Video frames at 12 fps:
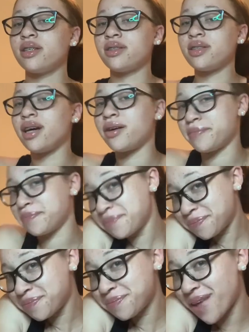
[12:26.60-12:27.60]
So
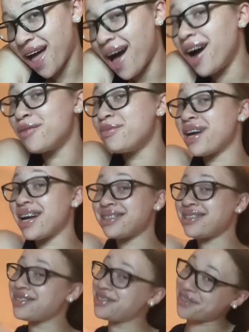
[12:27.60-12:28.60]
I hope you guys
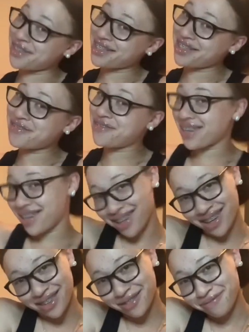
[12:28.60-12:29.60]
enjoyed the
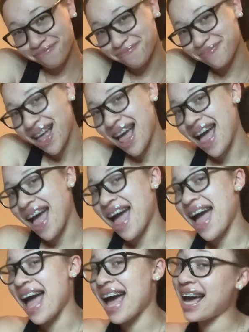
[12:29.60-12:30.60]
video.
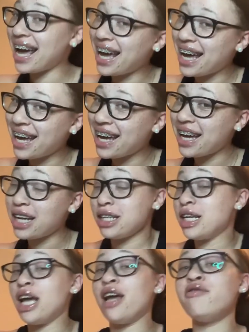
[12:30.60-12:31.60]
And
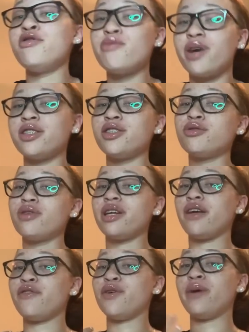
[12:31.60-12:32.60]
if you want to and
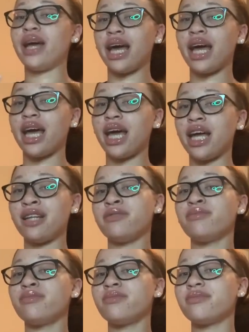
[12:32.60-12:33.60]
if you
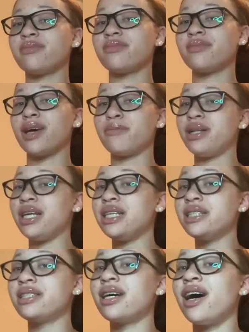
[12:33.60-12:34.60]
can,
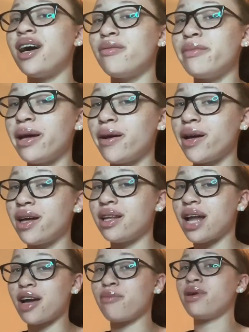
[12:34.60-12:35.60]
please comment
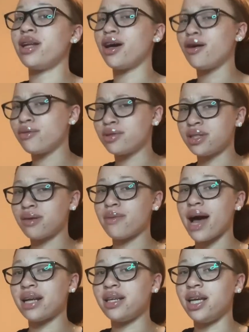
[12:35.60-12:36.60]
like below some
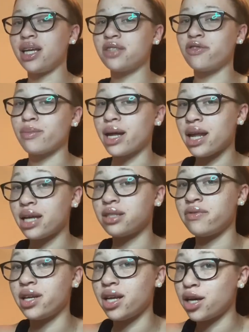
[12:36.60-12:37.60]
ideas for my next
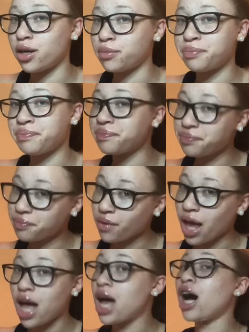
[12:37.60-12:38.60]
video.
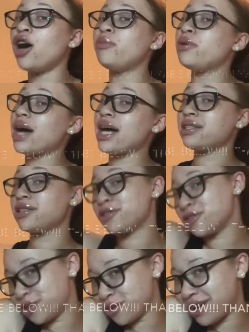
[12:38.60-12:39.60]
I hope you guys
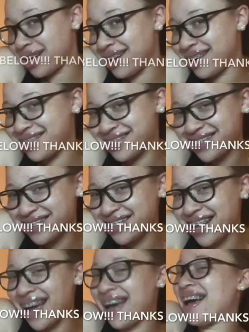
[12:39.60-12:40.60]
enjoyed it
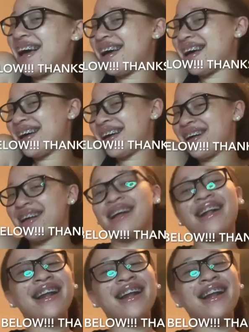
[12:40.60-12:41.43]
and